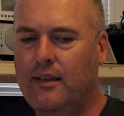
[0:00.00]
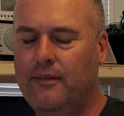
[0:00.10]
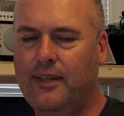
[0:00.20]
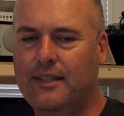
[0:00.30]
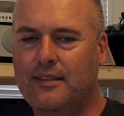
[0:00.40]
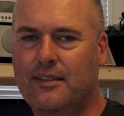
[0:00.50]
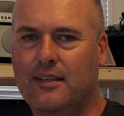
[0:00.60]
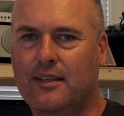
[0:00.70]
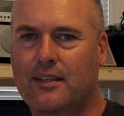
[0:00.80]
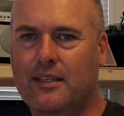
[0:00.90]
that's
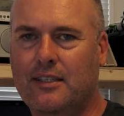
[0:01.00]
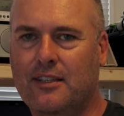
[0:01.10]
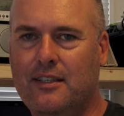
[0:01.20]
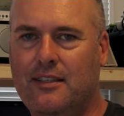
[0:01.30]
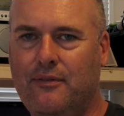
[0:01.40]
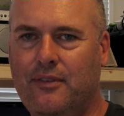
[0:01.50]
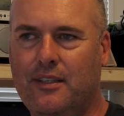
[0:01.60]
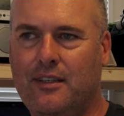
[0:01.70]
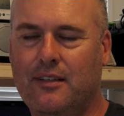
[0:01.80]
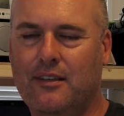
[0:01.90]
a
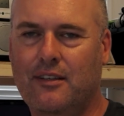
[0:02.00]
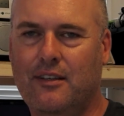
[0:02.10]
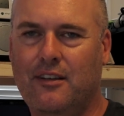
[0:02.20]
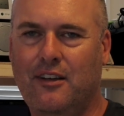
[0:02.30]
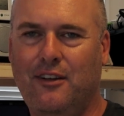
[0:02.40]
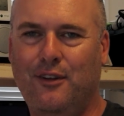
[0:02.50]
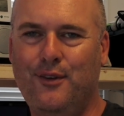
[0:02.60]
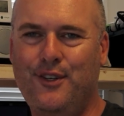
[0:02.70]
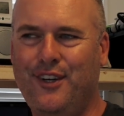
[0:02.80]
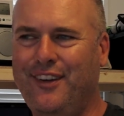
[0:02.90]
scientific
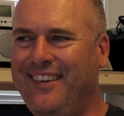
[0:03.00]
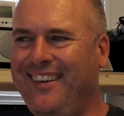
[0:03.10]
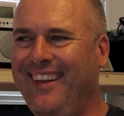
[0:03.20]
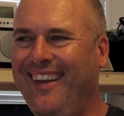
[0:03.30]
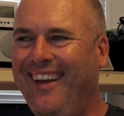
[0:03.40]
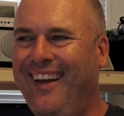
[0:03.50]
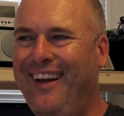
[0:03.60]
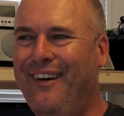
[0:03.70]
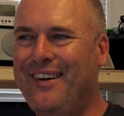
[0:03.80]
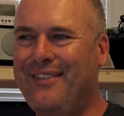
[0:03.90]
conclusion,
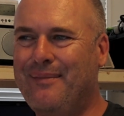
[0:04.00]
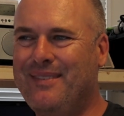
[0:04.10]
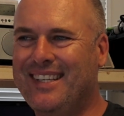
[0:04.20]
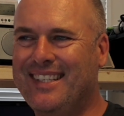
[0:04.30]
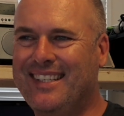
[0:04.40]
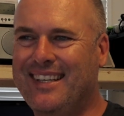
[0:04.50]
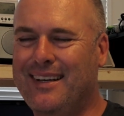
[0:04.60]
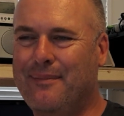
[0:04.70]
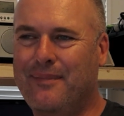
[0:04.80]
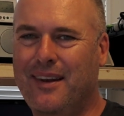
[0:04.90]
or if I'm just,
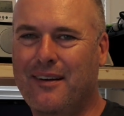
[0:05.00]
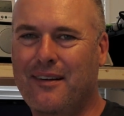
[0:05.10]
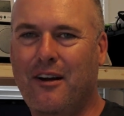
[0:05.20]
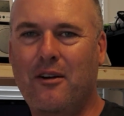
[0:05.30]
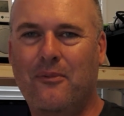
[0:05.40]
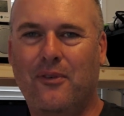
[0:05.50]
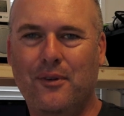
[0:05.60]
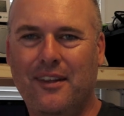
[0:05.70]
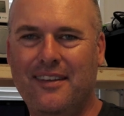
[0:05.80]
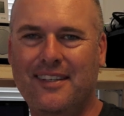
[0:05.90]
you know, hopeful
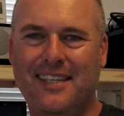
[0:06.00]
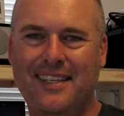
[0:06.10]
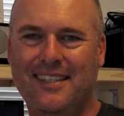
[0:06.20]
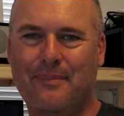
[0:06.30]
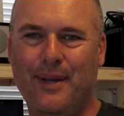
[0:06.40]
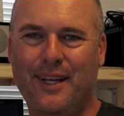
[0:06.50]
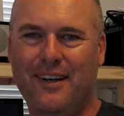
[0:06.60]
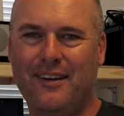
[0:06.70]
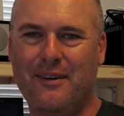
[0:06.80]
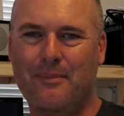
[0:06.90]
that this is a
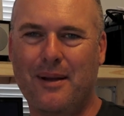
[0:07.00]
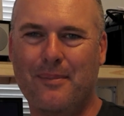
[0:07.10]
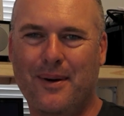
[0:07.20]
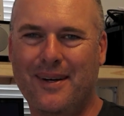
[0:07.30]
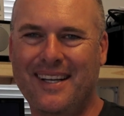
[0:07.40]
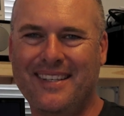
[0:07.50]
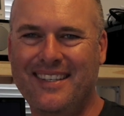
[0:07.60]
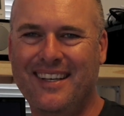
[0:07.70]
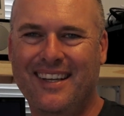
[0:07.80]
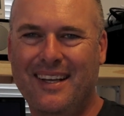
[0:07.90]
better in my
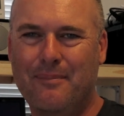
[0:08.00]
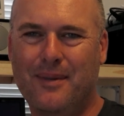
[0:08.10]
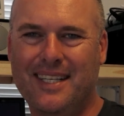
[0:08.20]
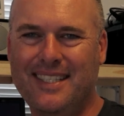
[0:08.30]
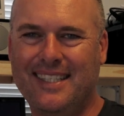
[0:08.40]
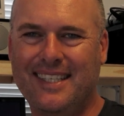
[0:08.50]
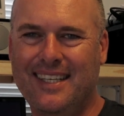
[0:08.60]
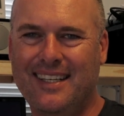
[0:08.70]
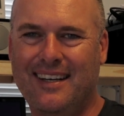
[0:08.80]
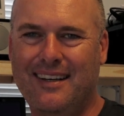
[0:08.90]
mindset.